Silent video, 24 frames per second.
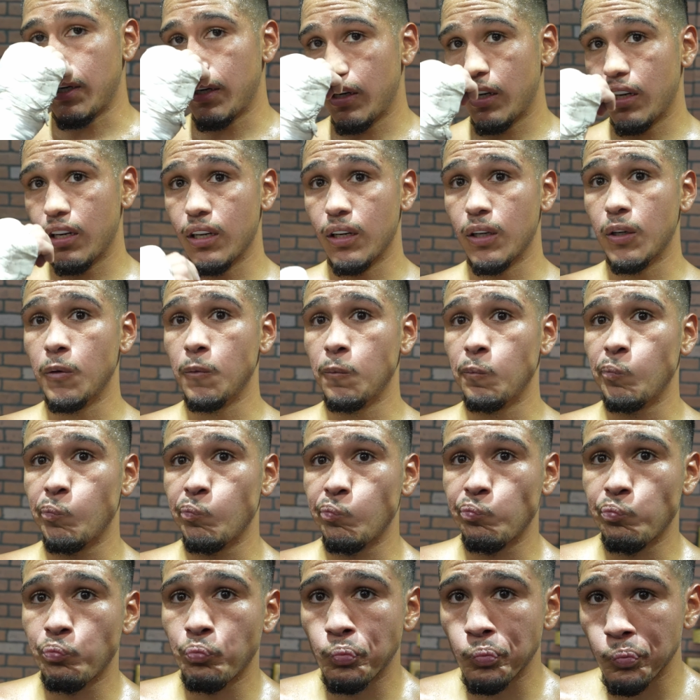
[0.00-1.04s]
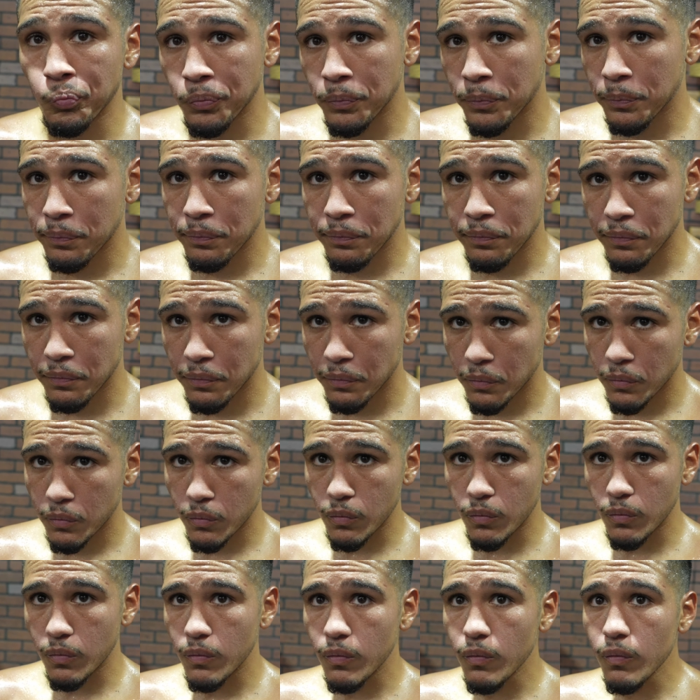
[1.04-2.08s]
Do you have any
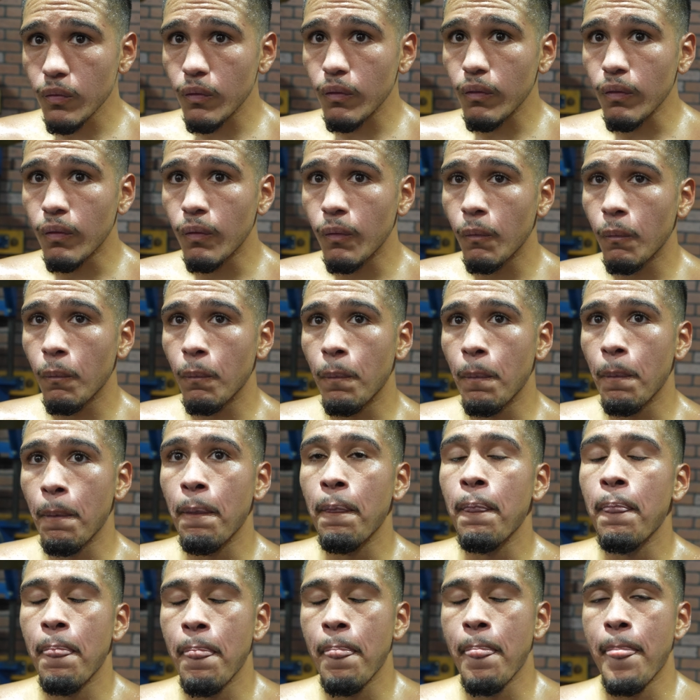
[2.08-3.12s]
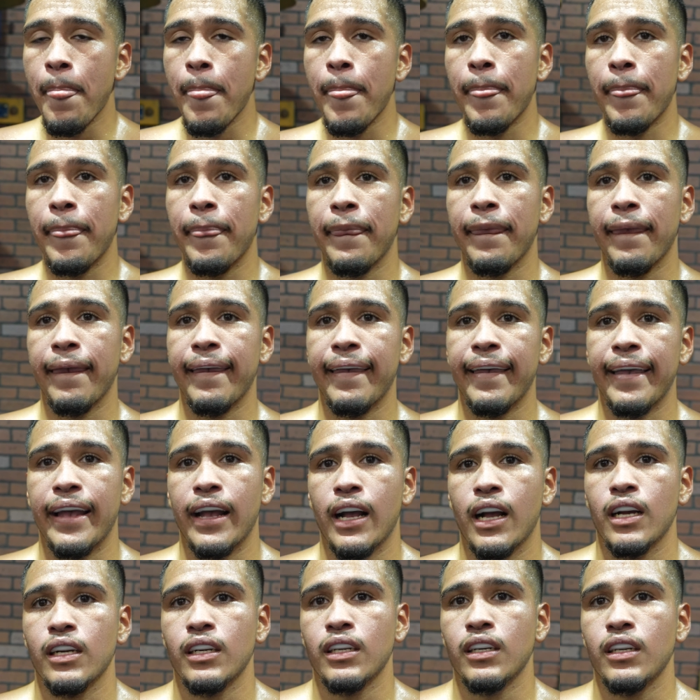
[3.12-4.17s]
tell me about your amateur career. How long were you in
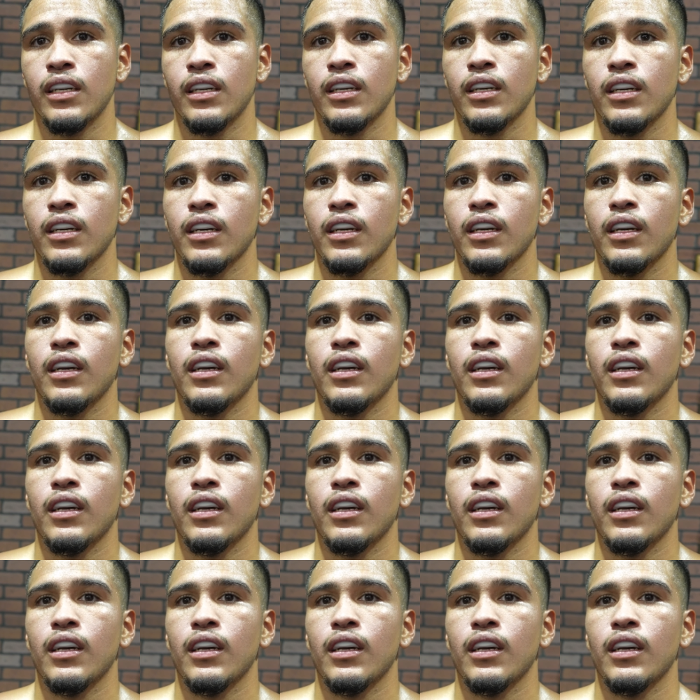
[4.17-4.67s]
amateur career?